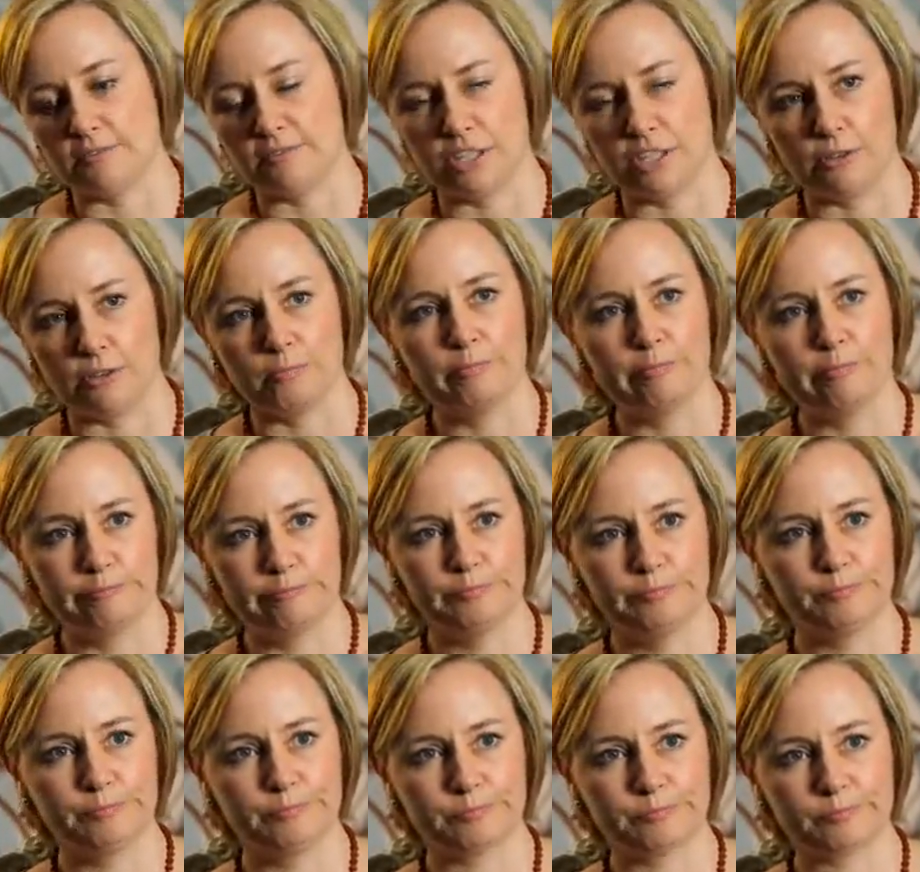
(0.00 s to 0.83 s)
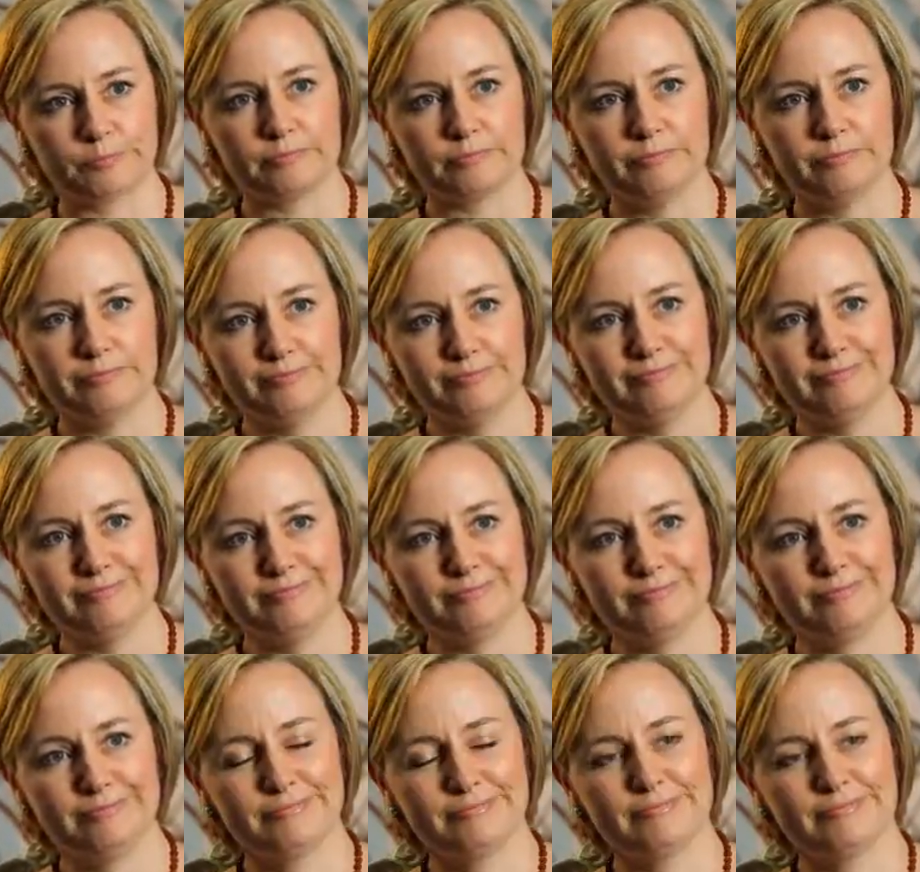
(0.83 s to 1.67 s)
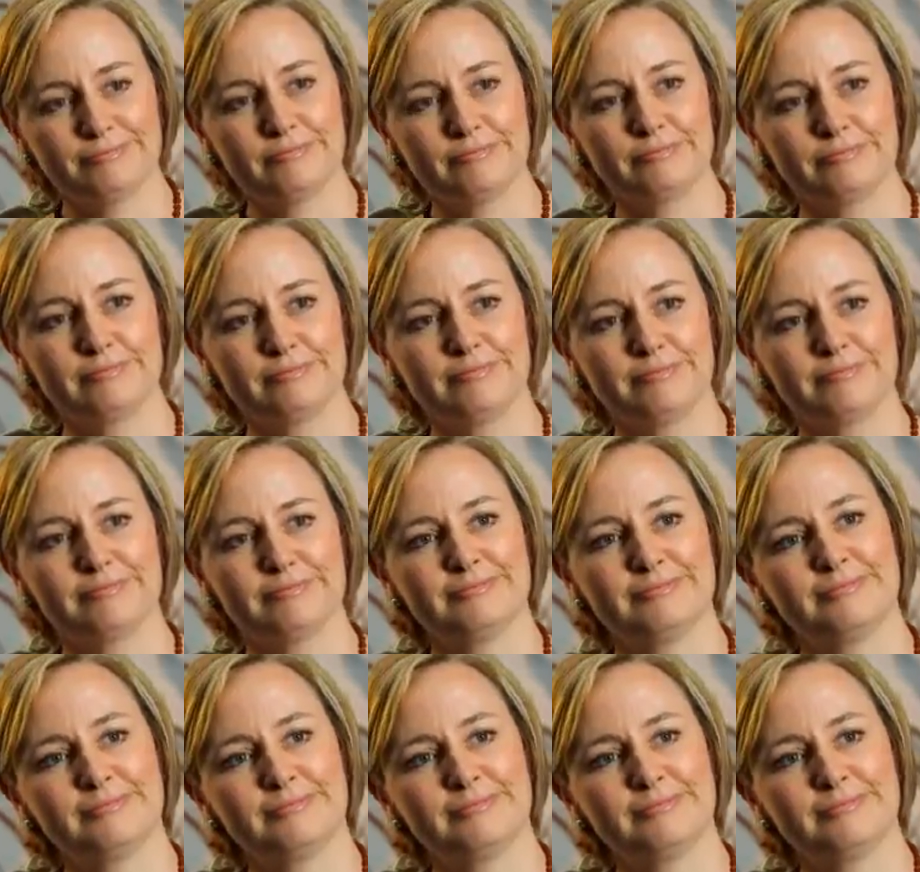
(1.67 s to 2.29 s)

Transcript: Oh yes, I love including family in a ceremony.